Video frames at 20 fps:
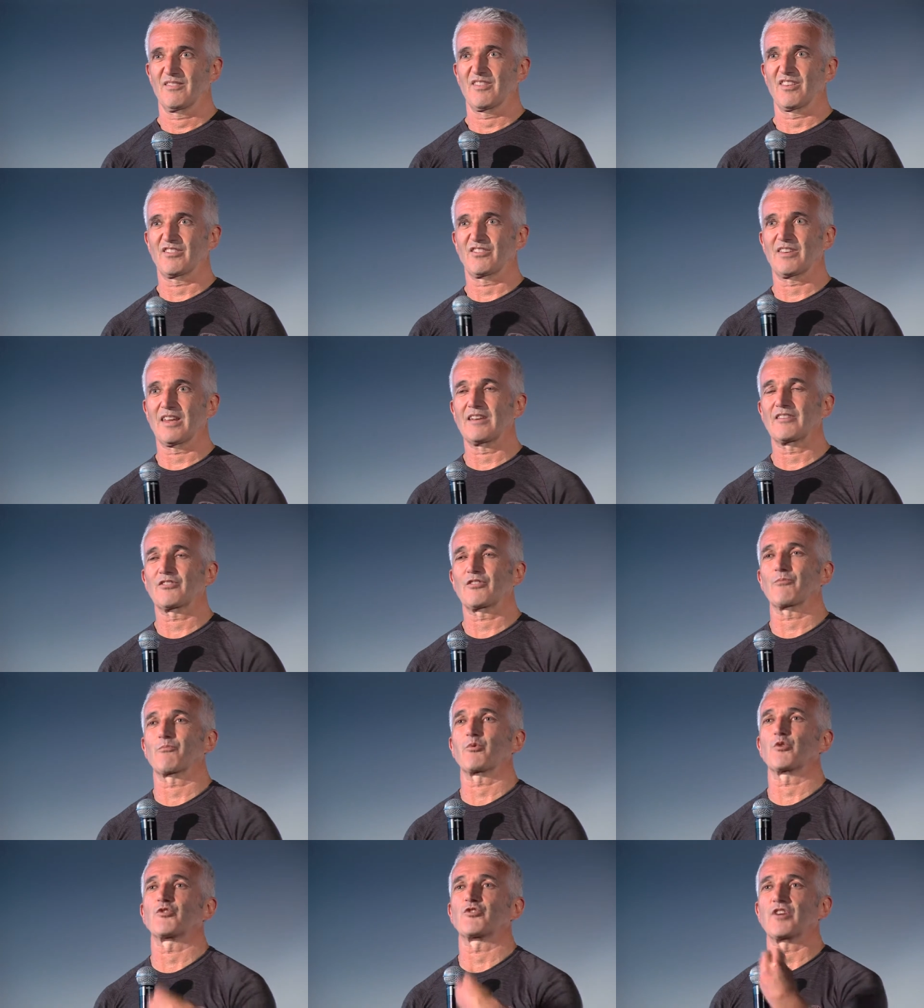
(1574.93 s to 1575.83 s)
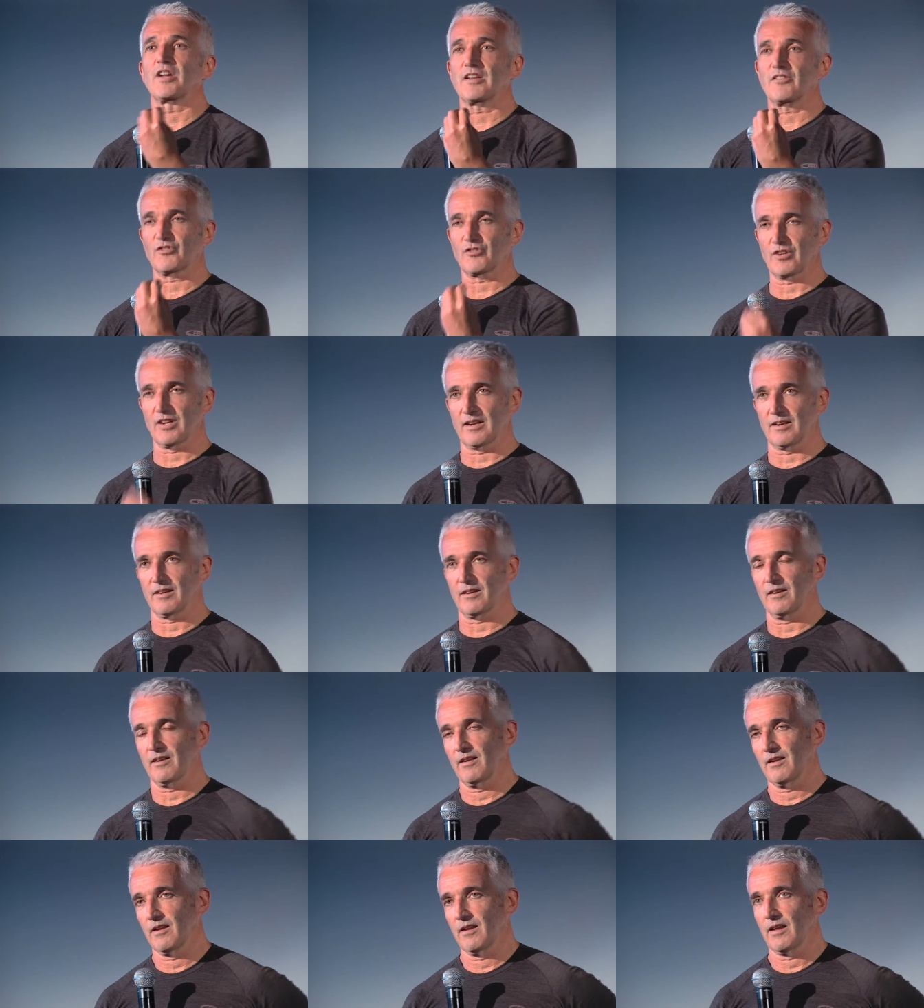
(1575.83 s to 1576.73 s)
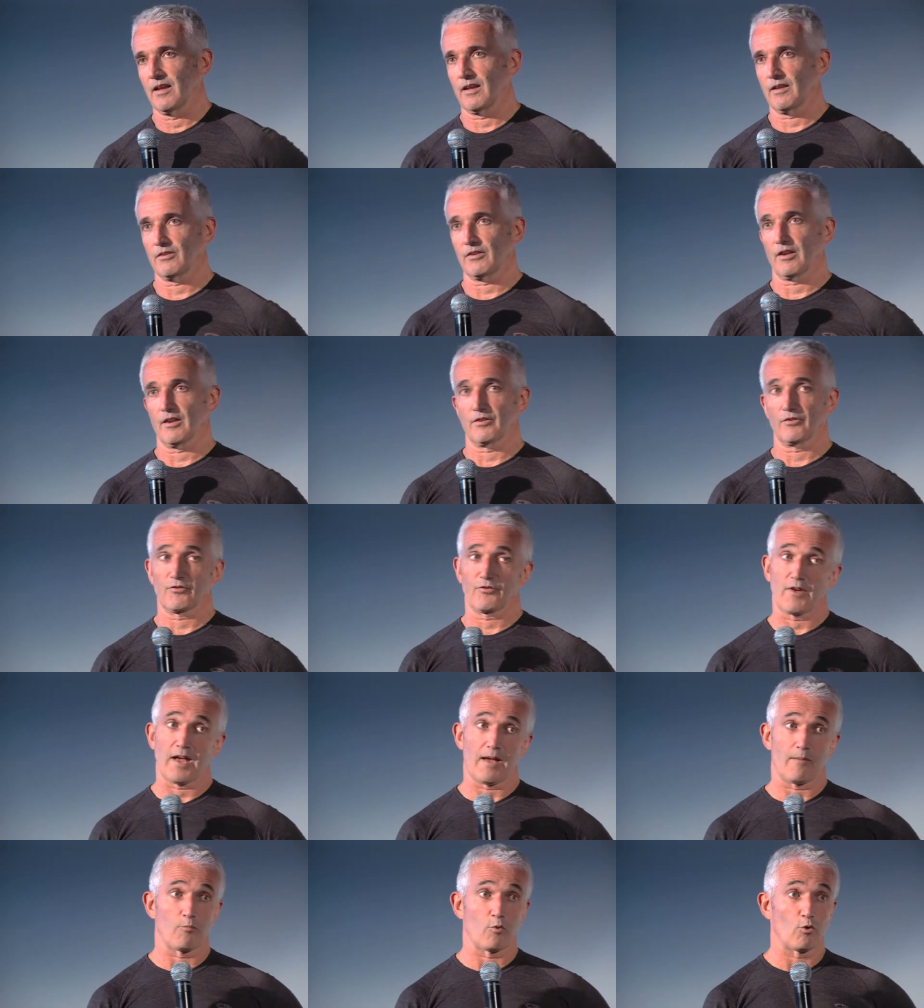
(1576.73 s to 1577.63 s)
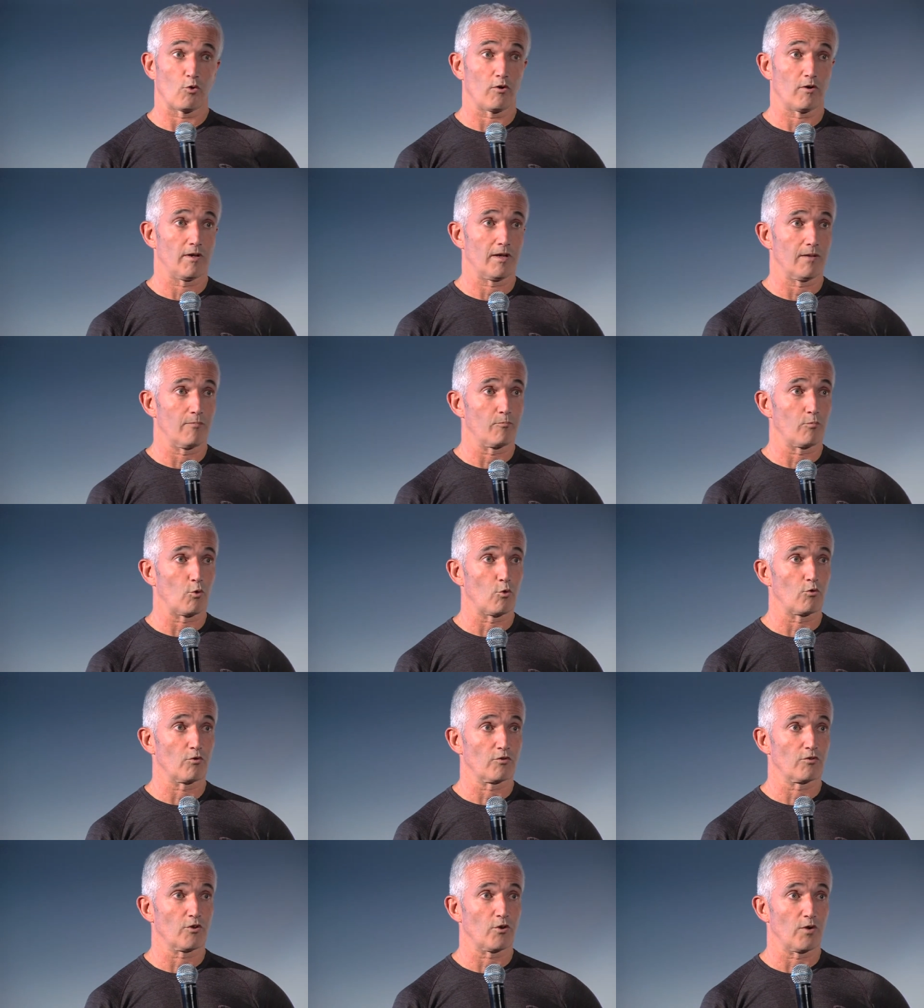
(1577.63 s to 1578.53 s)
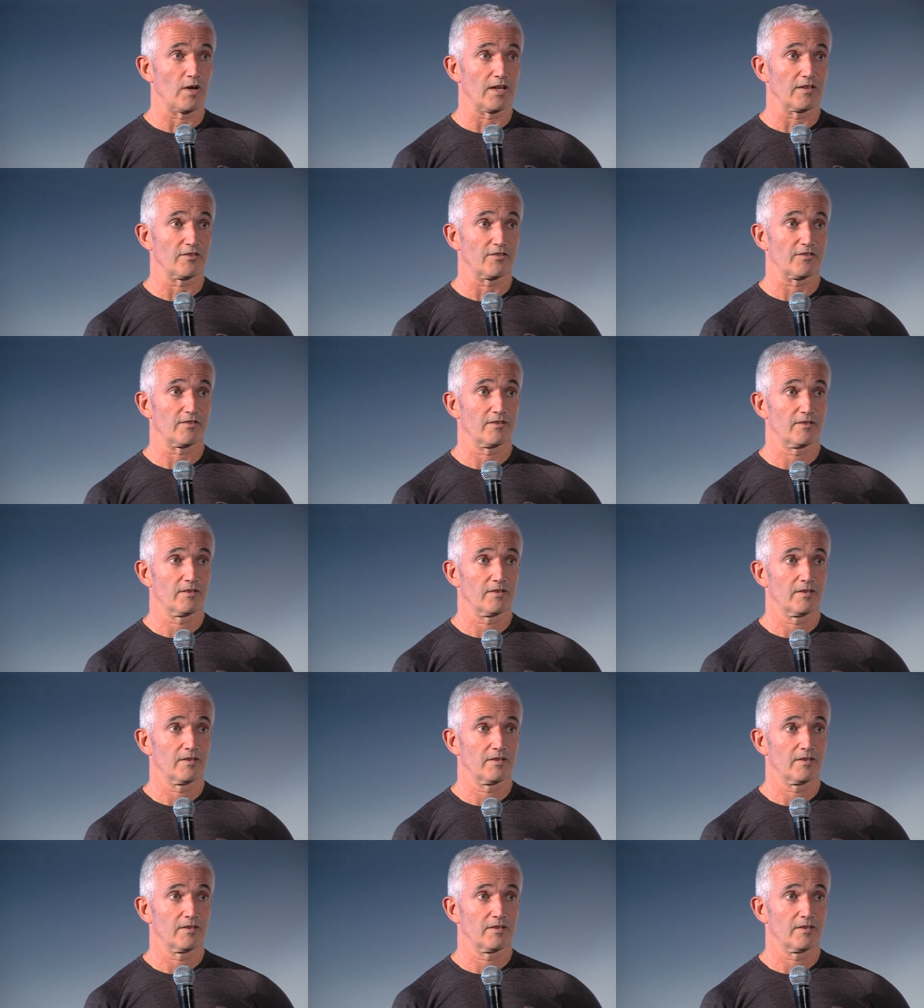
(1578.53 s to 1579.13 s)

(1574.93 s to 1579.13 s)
the sense of projection is, is far more important to us.